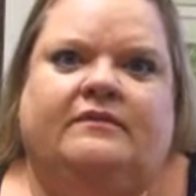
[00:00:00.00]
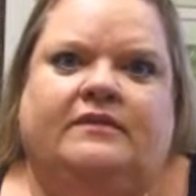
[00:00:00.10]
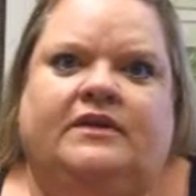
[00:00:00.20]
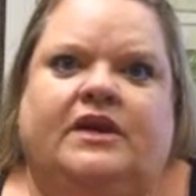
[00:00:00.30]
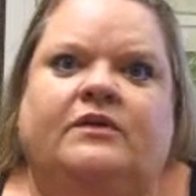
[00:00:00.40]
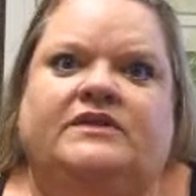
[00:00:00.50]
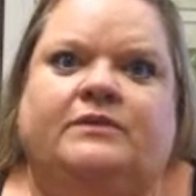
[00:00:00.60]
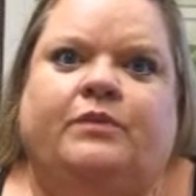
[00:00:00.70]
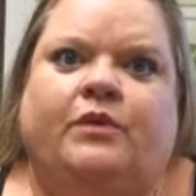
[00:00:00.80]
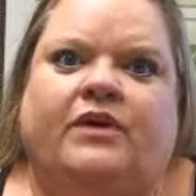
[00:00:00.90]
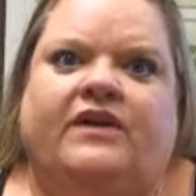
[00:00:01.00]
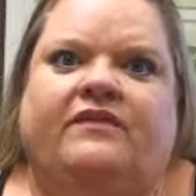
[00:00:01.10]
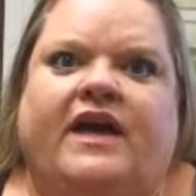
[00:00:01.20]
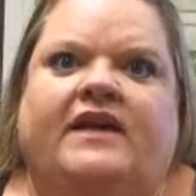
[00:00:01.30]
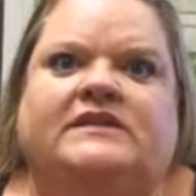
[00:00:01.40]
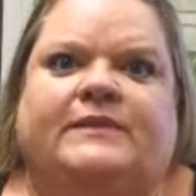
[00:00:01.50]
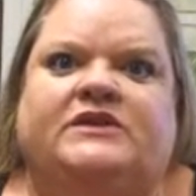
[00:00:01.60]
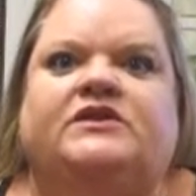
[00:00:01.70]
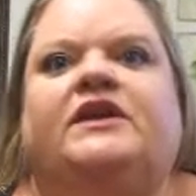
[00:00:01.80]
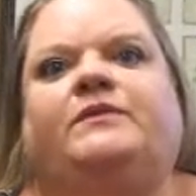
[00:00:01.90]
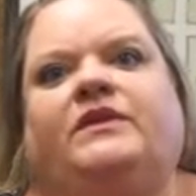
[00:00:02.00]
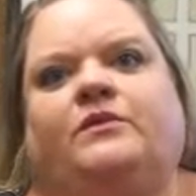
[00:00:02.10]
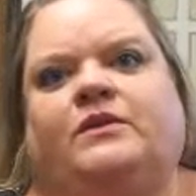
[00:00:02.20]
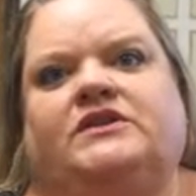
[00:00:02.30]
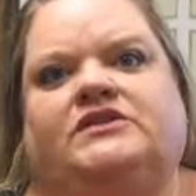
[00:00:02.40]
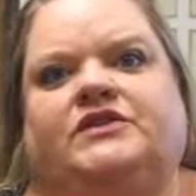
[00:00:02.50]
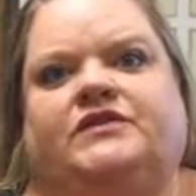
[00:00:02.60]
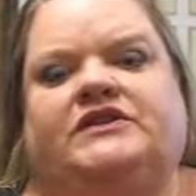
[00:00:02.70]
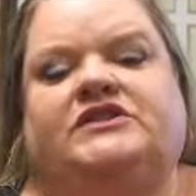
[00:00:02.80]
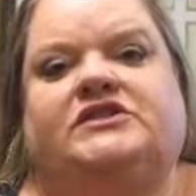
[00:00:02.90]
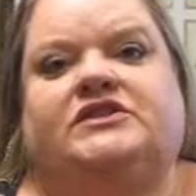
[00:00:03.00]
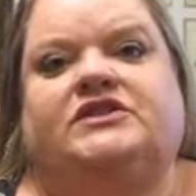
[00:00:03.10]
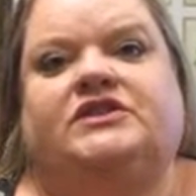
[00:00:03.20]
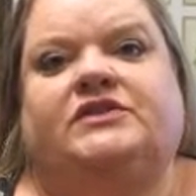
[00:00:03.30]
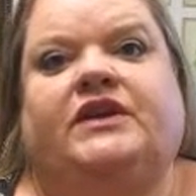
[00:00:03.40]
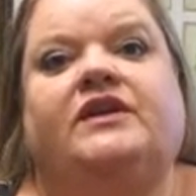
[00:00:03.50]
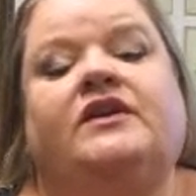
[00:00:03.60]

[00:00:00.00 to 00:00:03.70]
it's important that special ed be the one to serve the student.